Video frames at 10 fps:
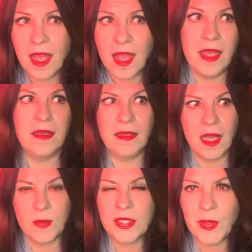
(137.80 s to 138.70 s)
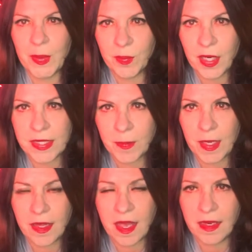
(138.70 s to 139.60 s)
and I was so impressed by
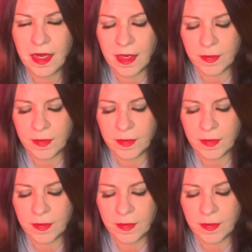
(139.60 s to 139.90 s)
that.